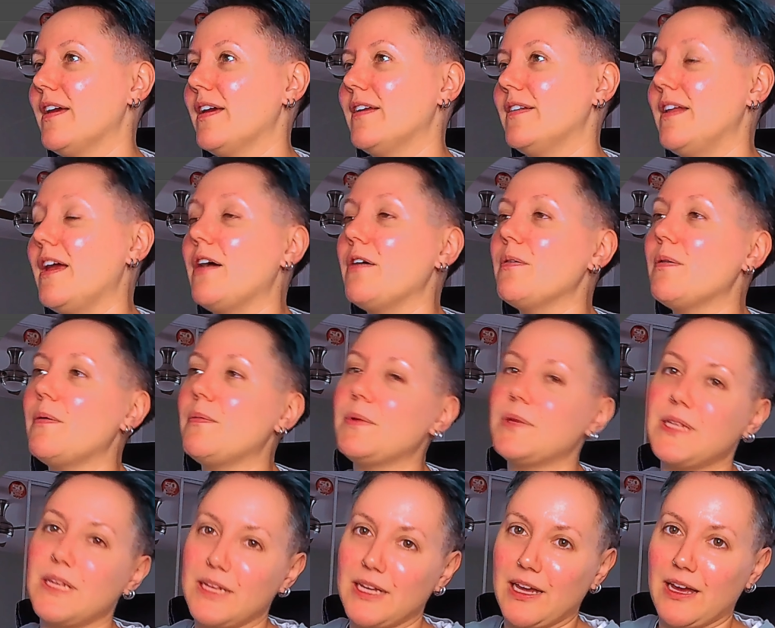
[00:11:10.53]

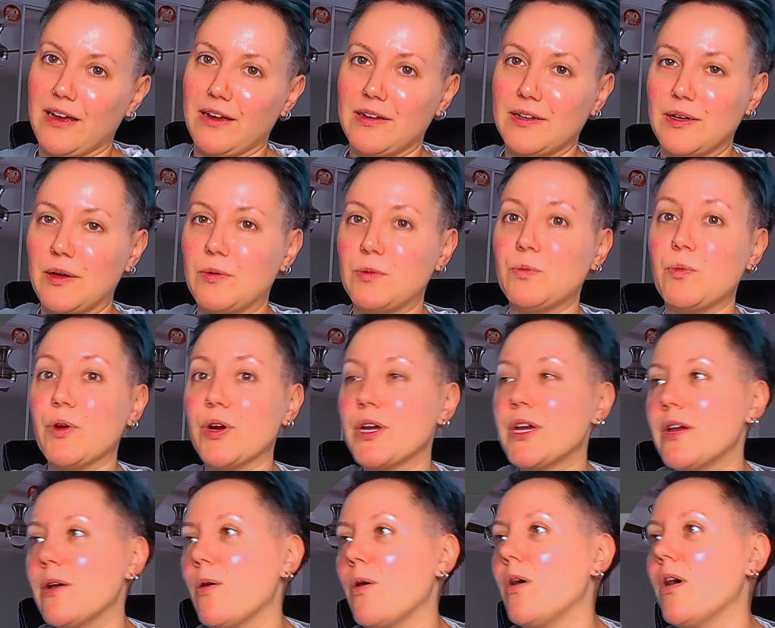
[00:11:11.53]
was
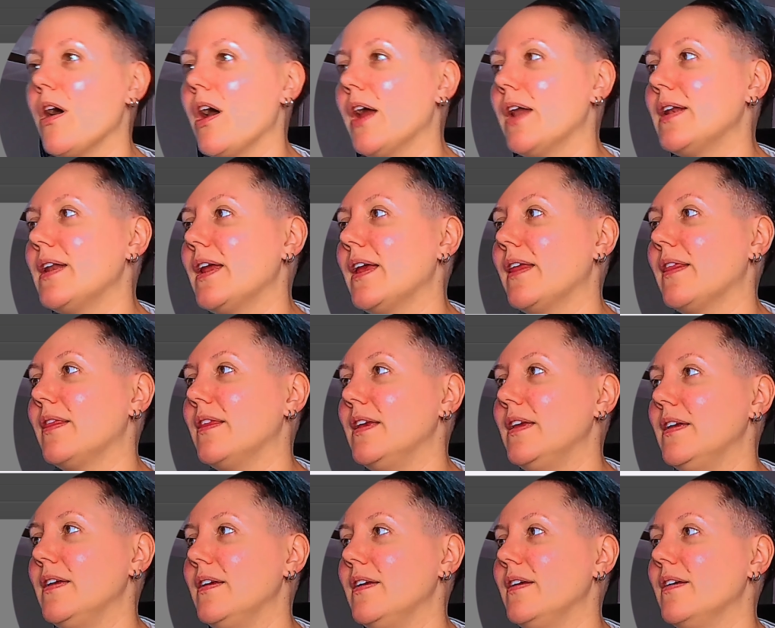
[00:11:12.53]
working on
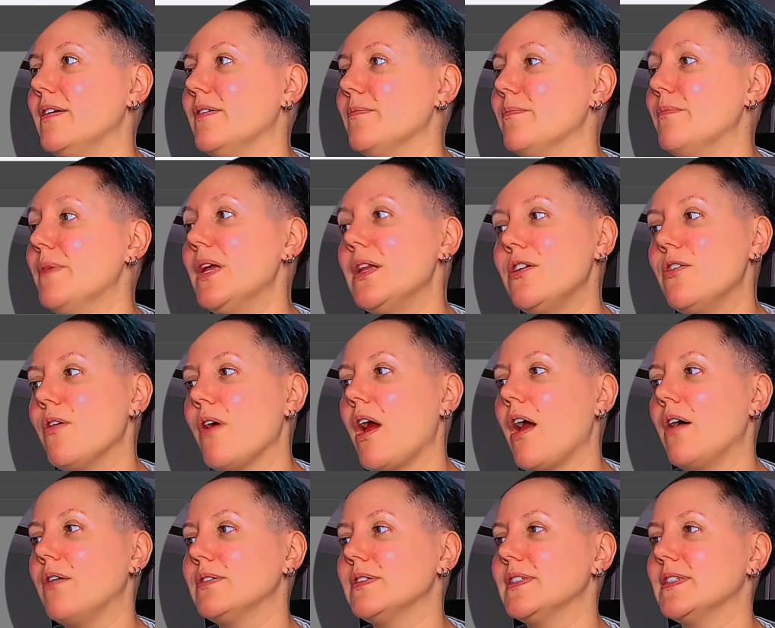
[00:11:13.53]
the
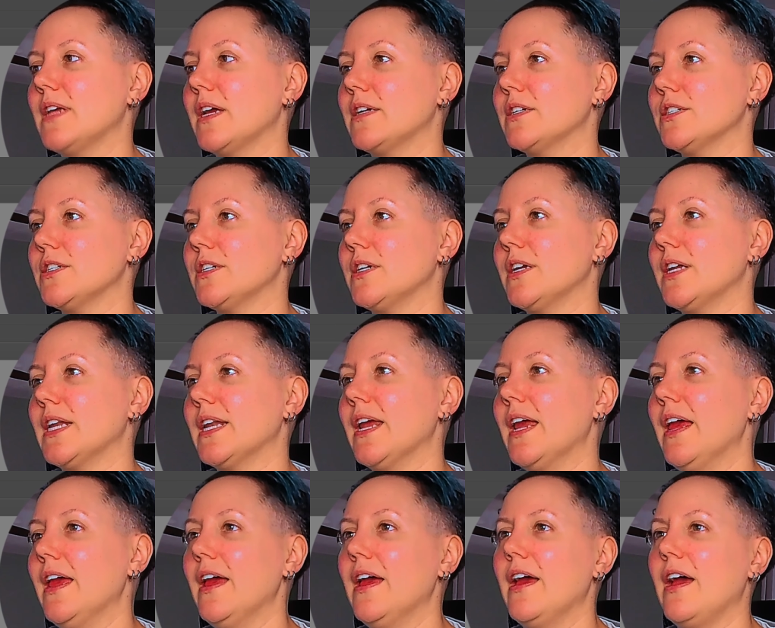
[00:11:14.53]
mid-ground
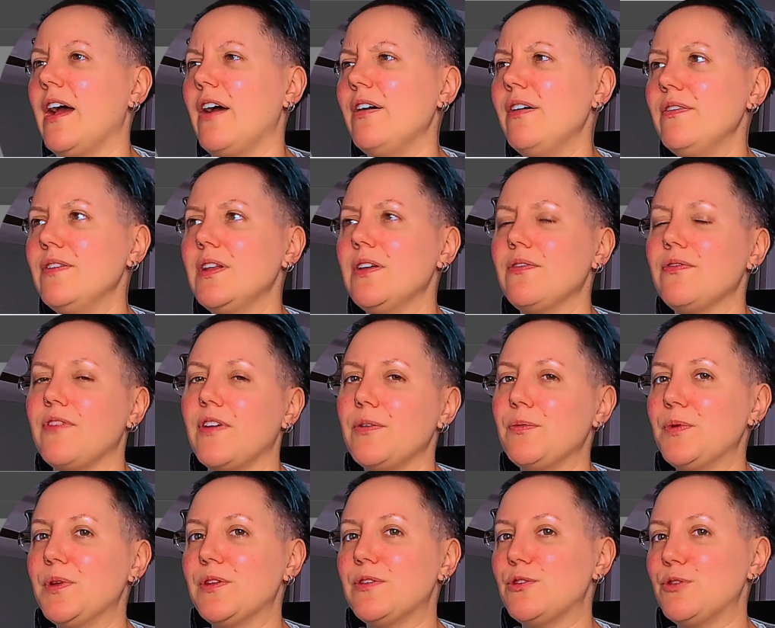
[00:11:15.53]
section. I had a lot of
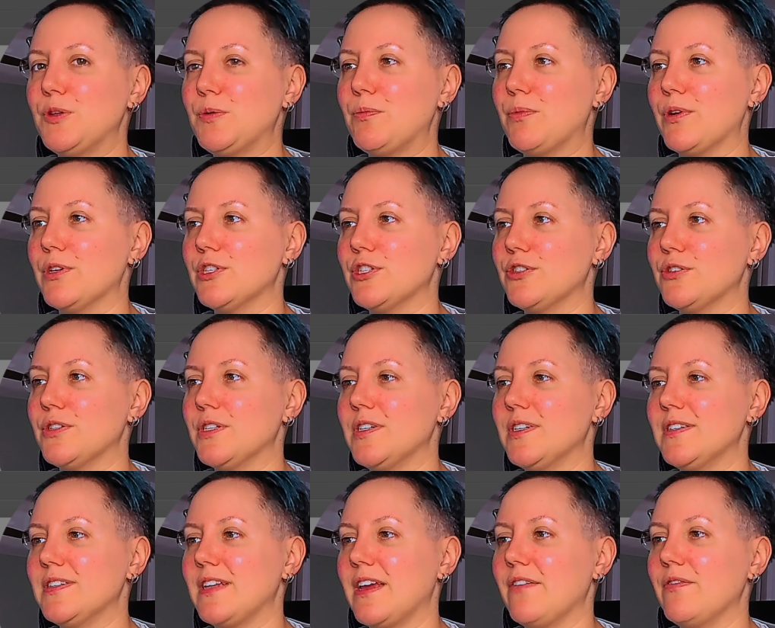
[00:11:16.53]
fun with doing birch
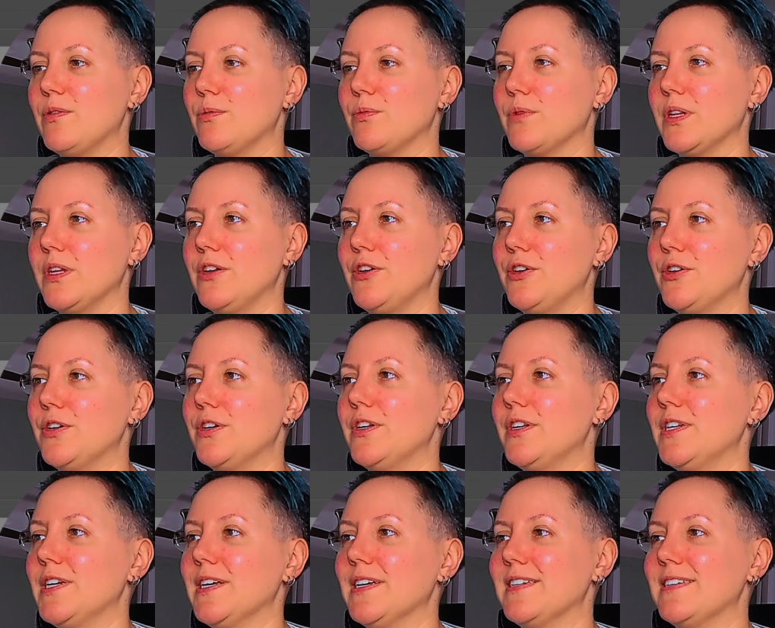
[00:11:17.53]
trees. They have a really
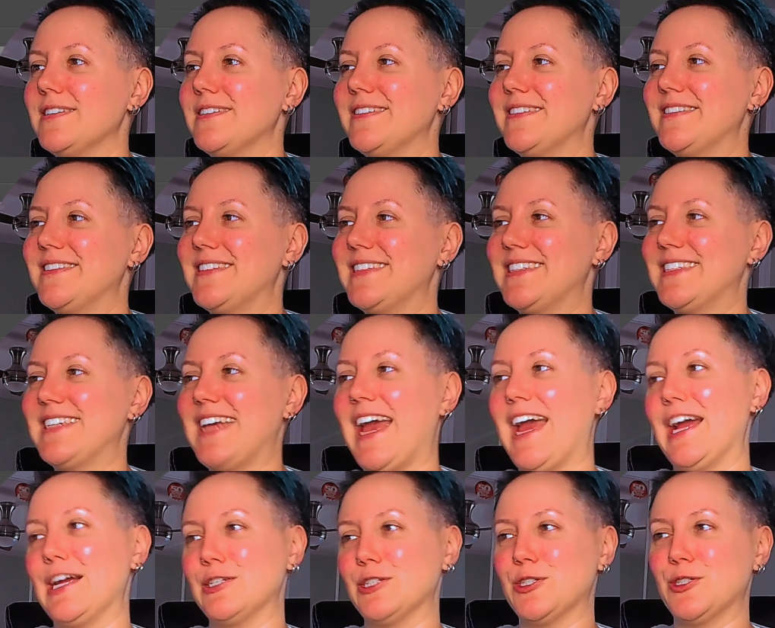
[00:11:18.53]
good
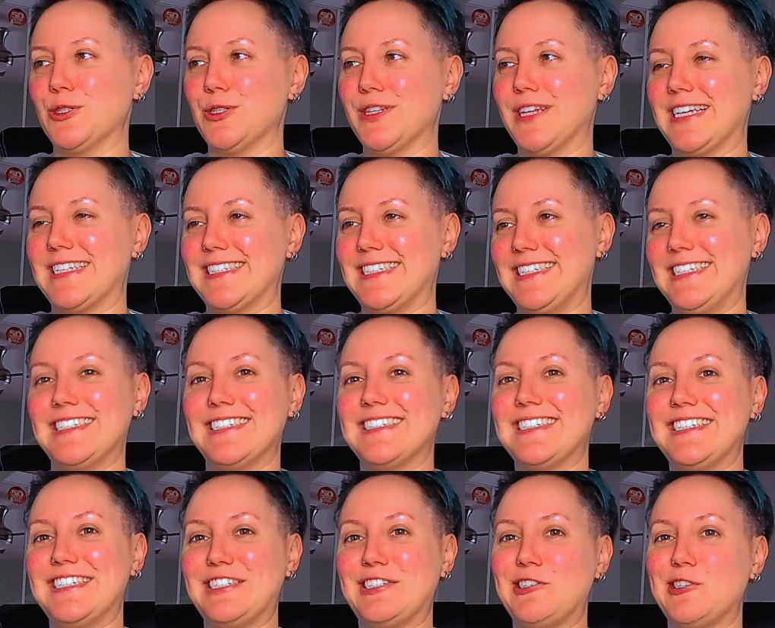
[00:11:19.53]
texture that's
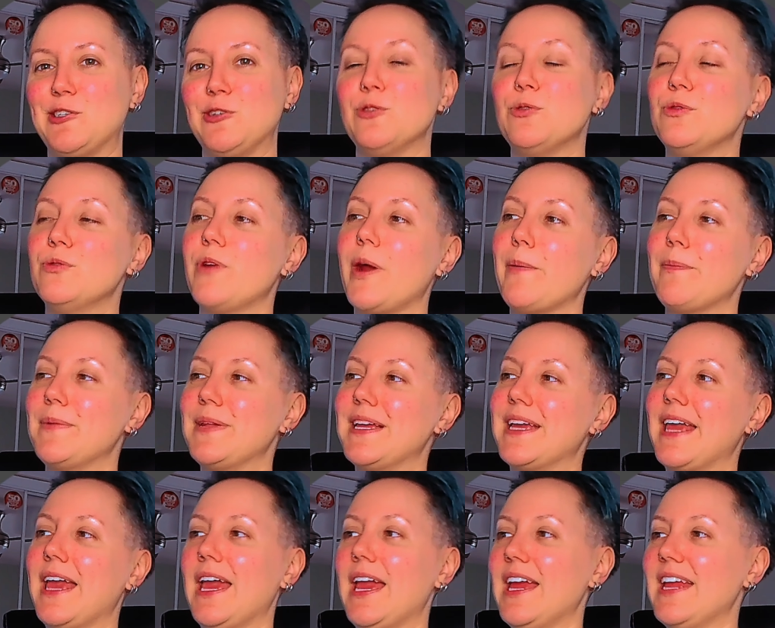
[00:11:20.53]
easy to
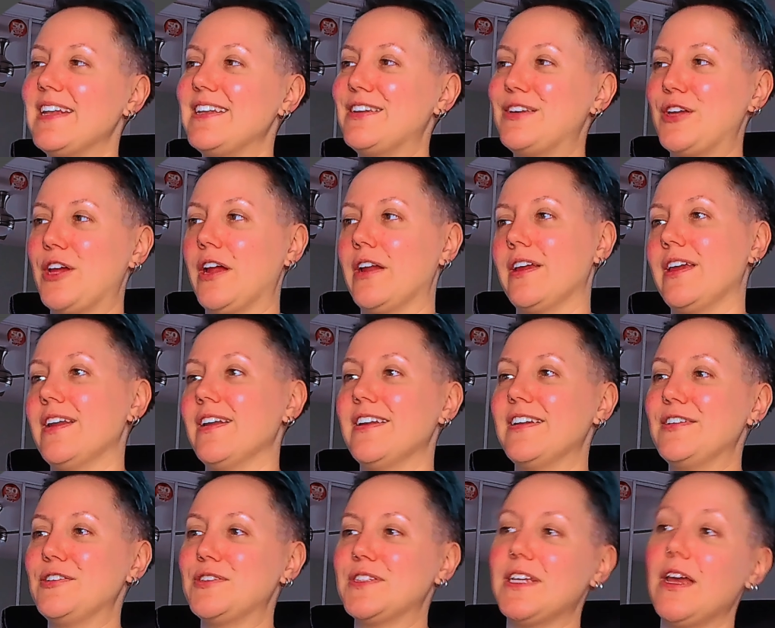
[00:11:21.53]
replicate, and you kind of get it
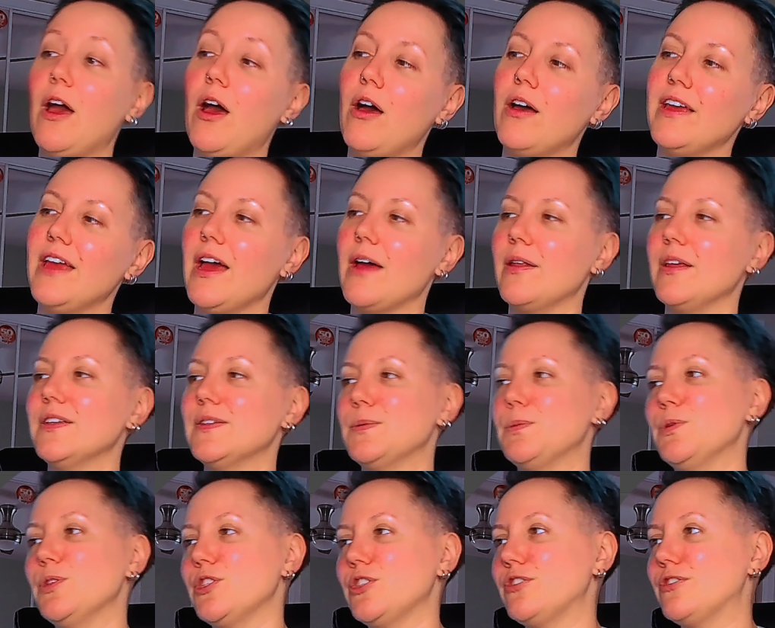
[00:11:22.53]
and you see, oh yeah, that's a
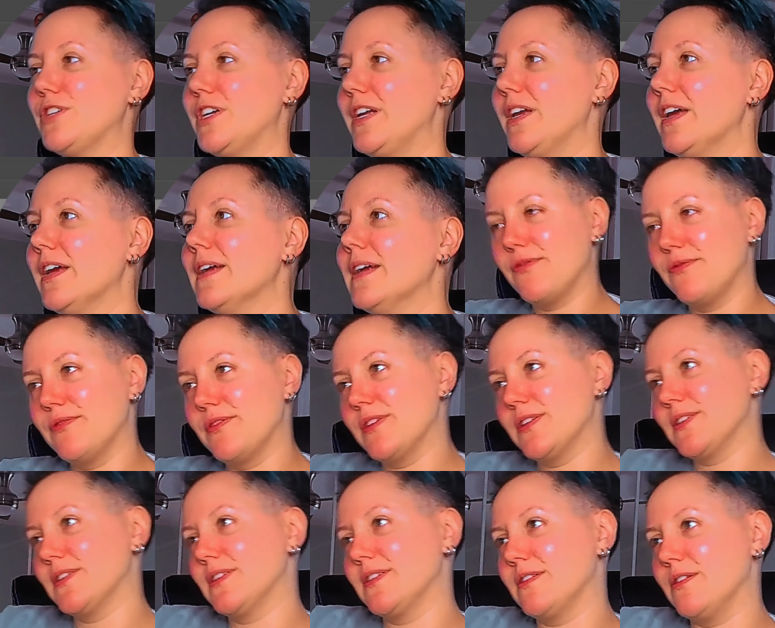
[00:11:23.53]
birch tree.
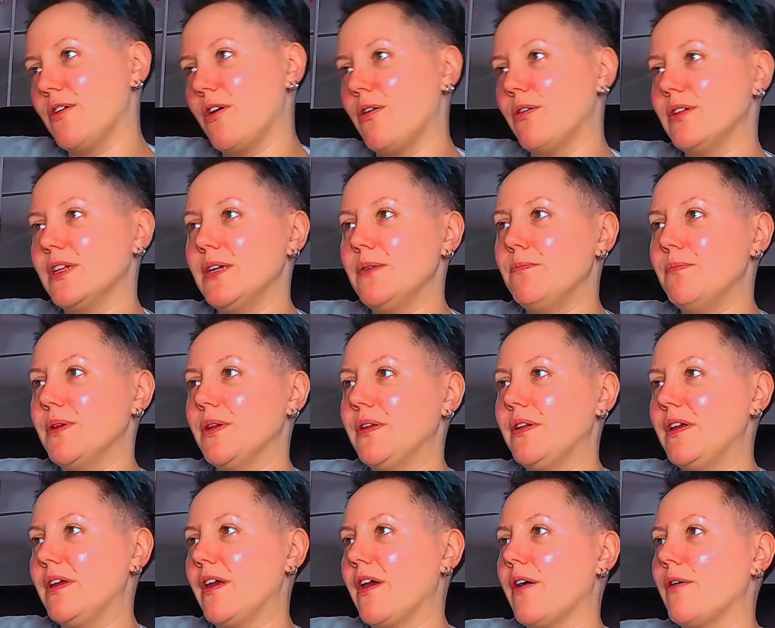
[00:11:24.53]
Slowly
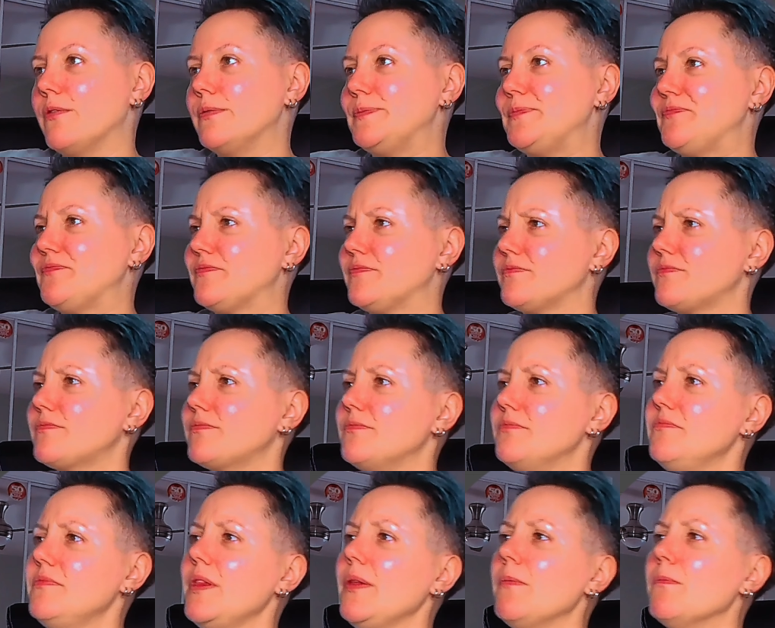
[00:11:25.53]
building out
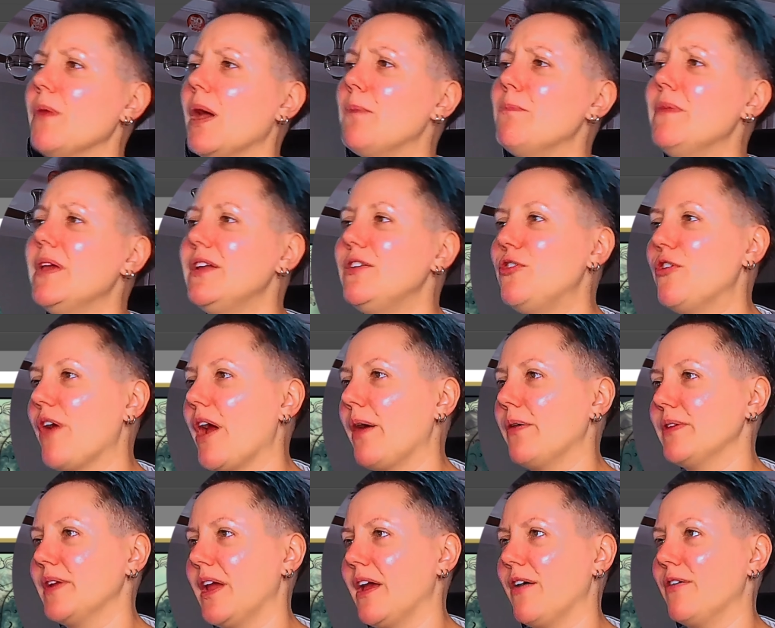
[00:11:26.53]
my
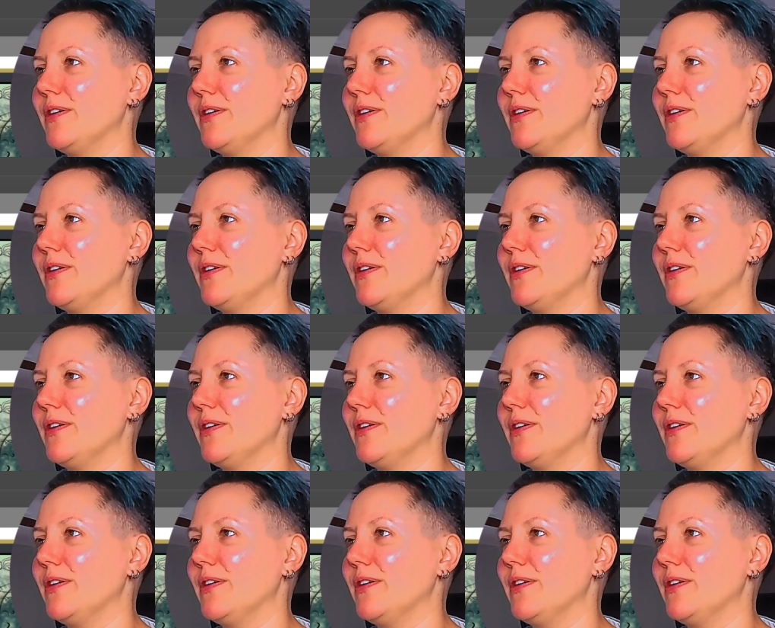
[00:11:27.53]
mid-ground now